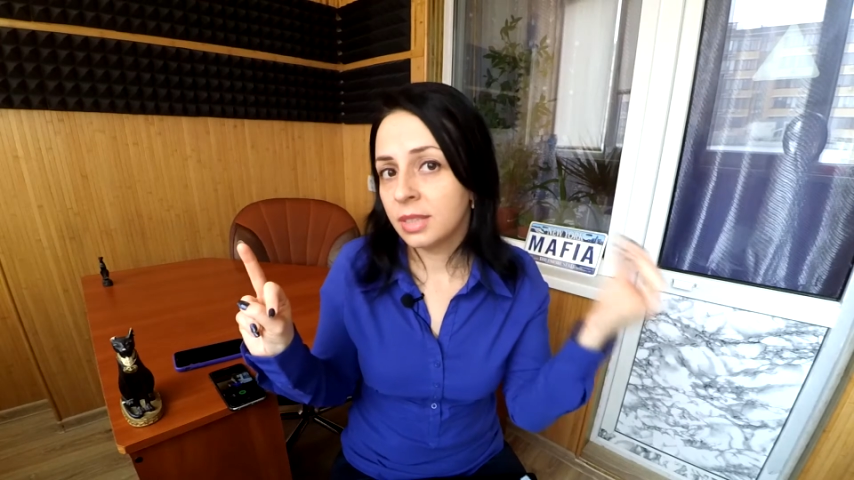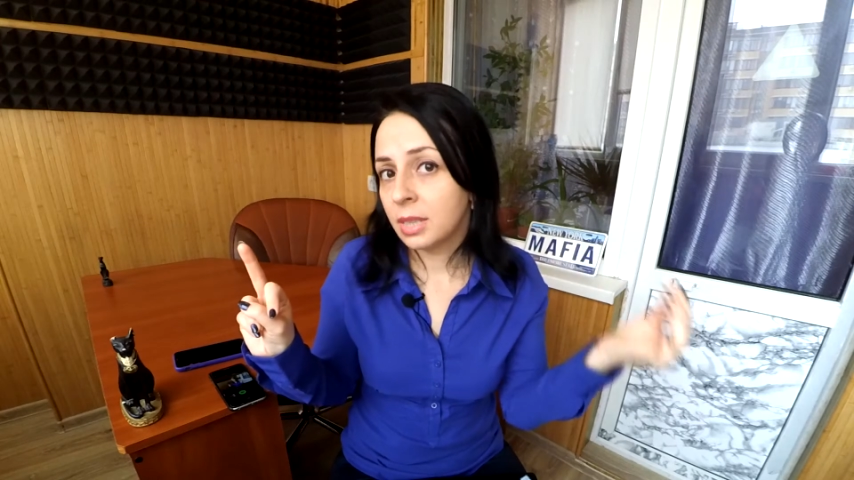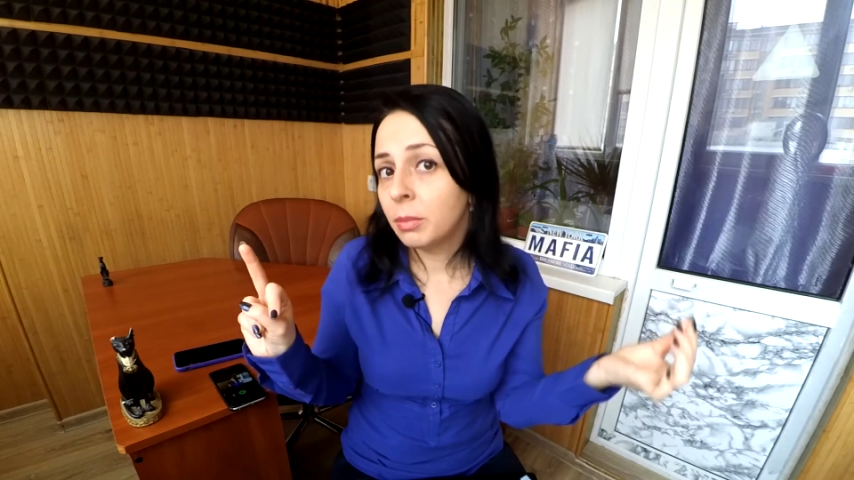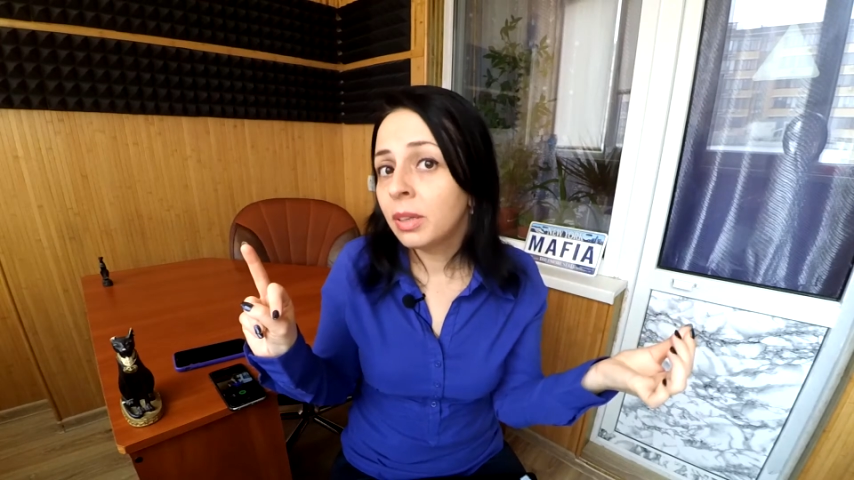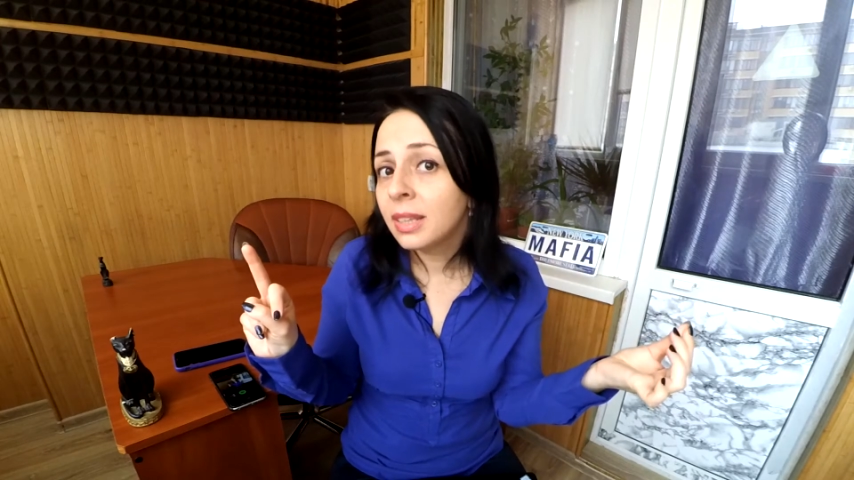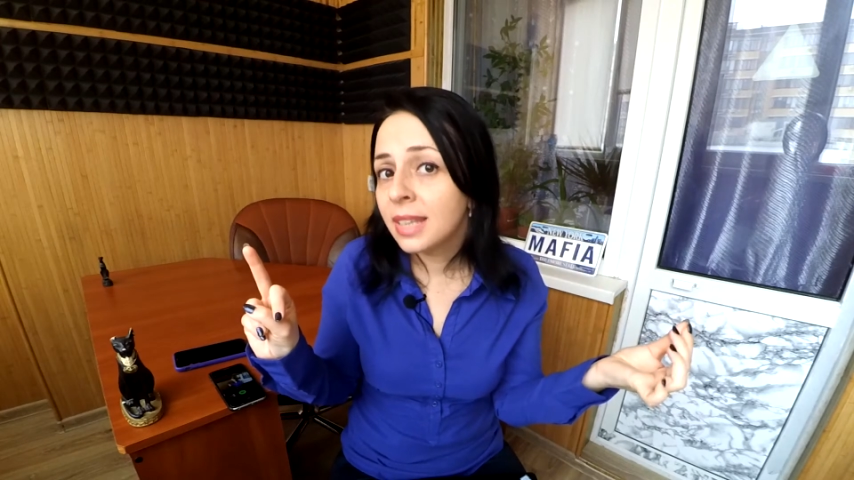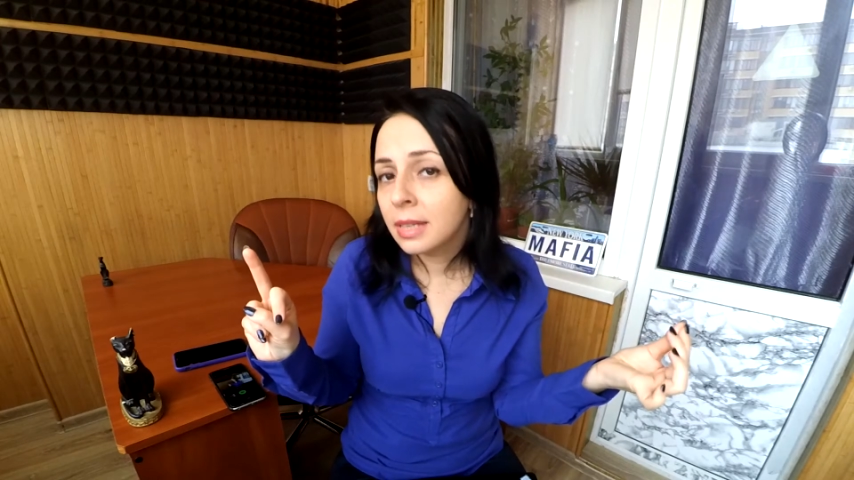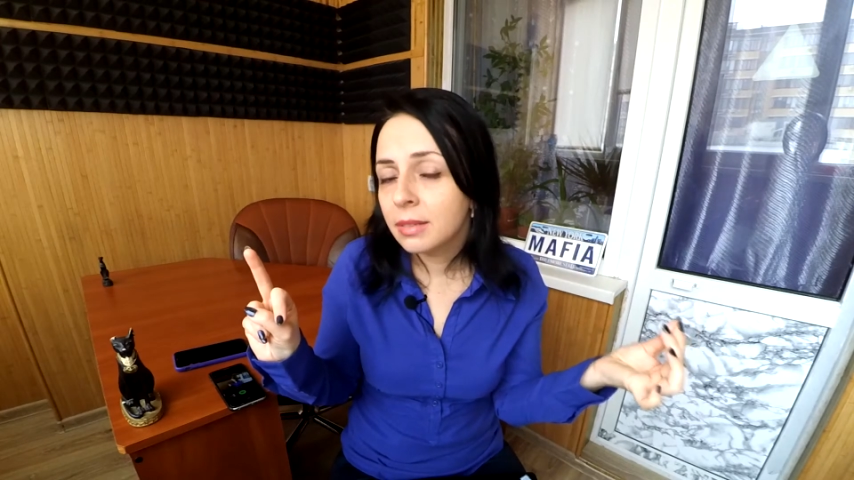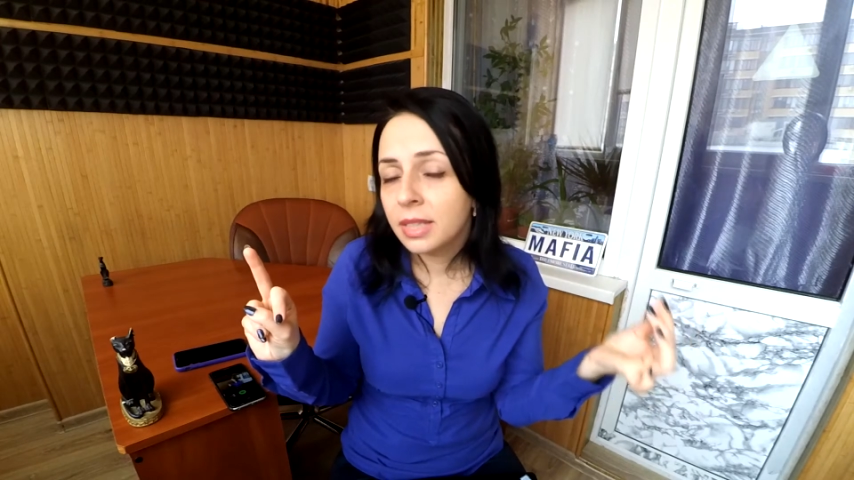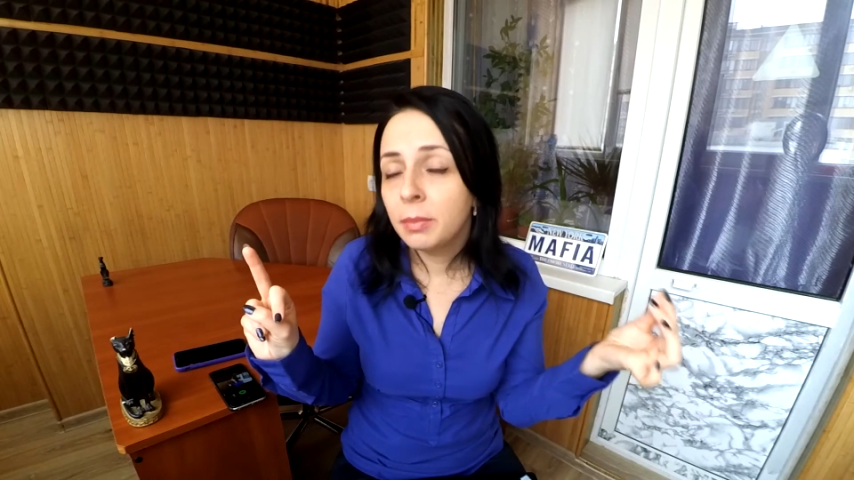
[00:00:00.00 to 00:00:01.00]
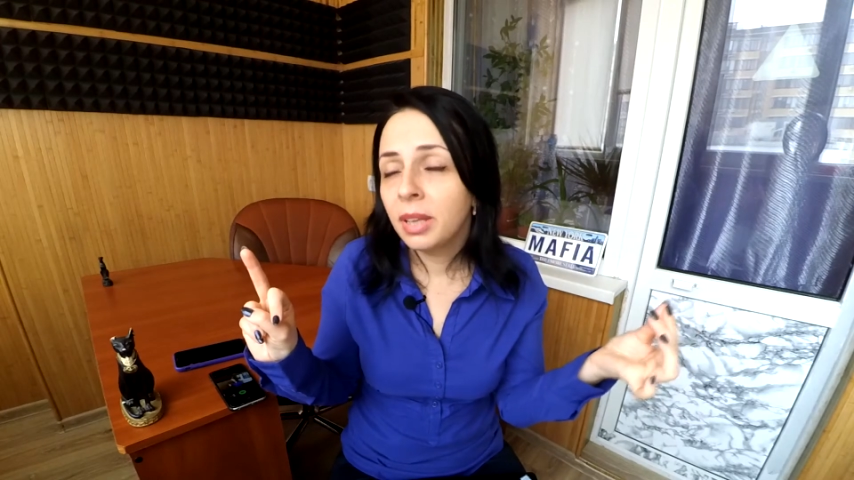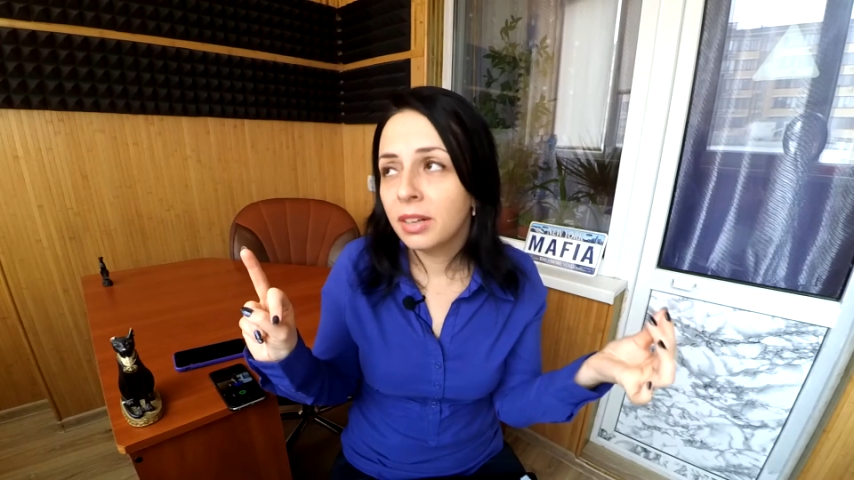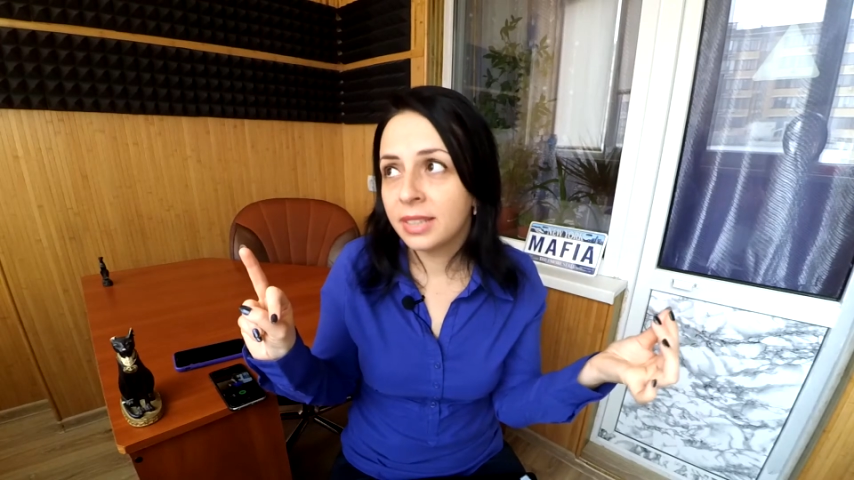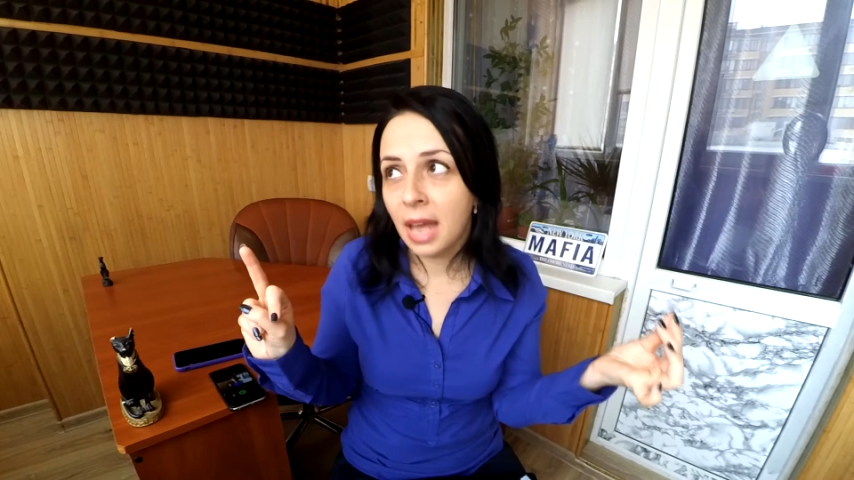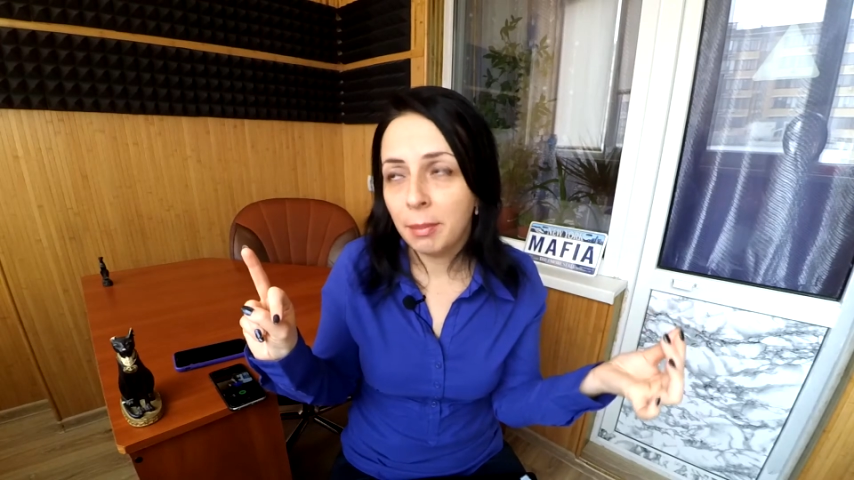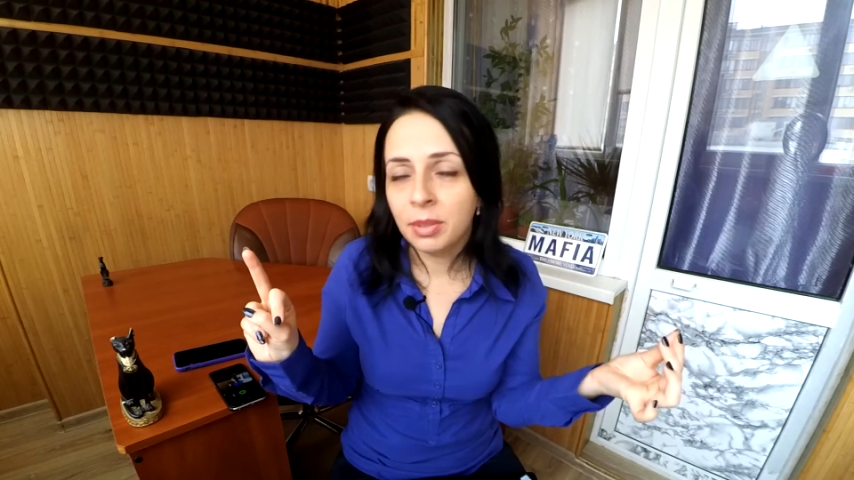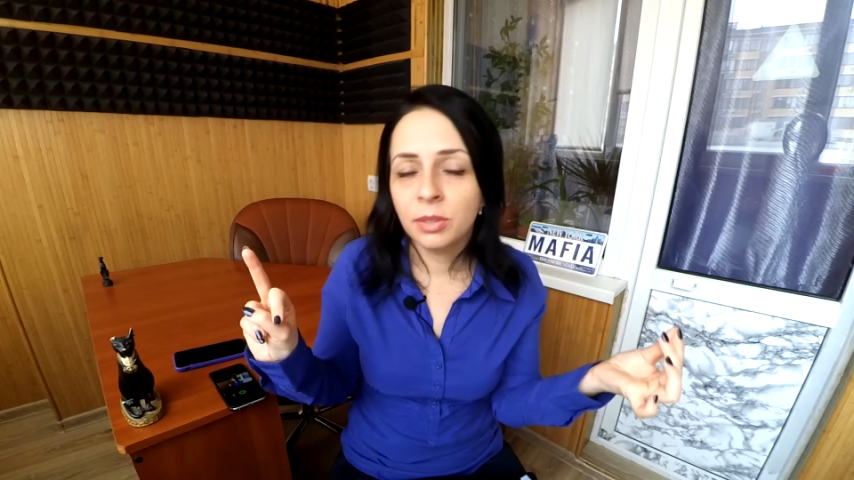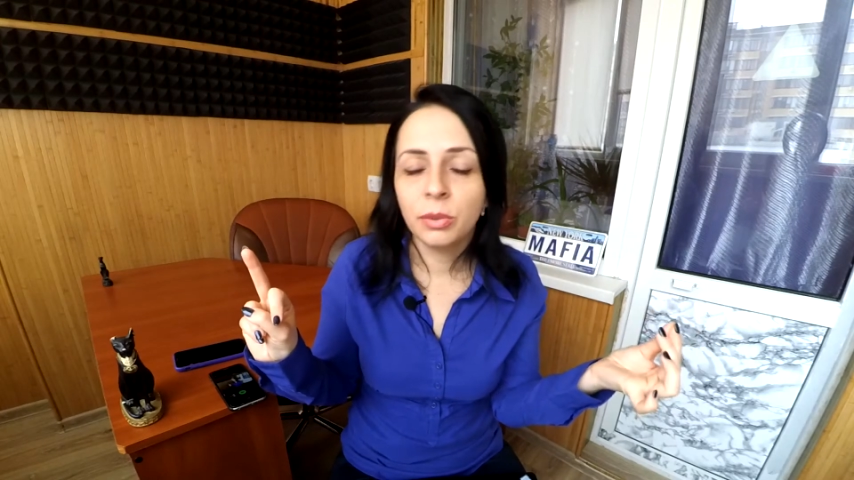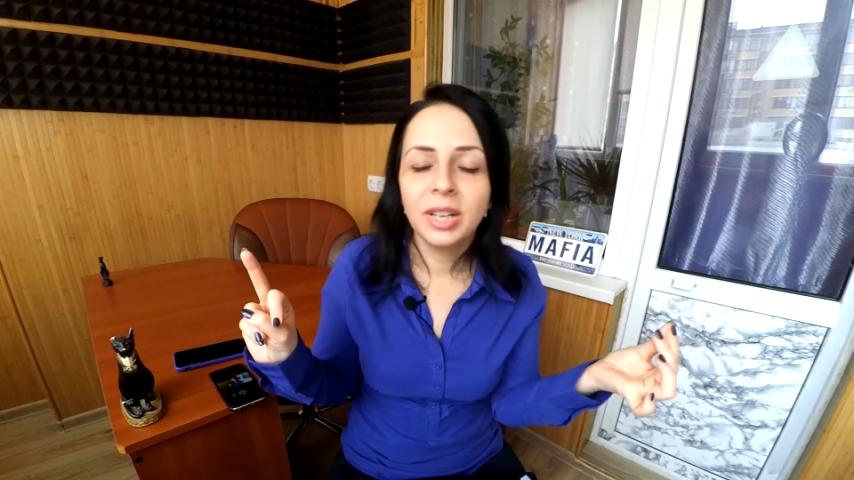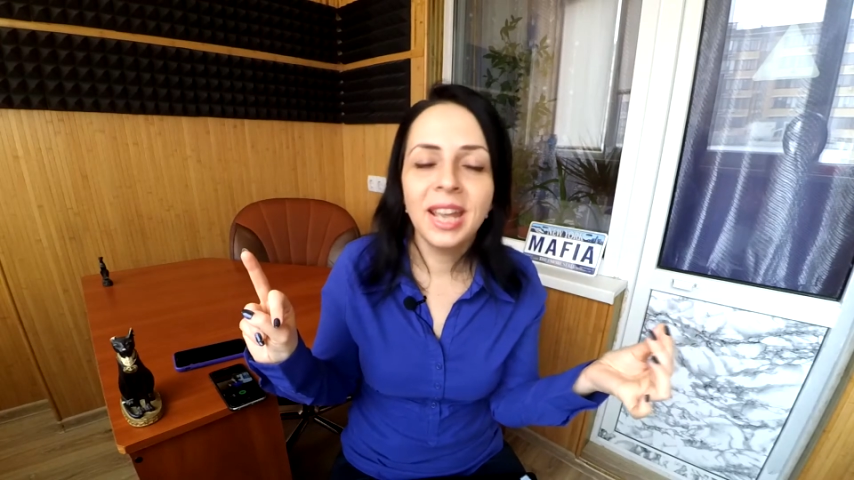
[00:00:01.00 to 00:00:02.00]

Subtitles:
similar examples,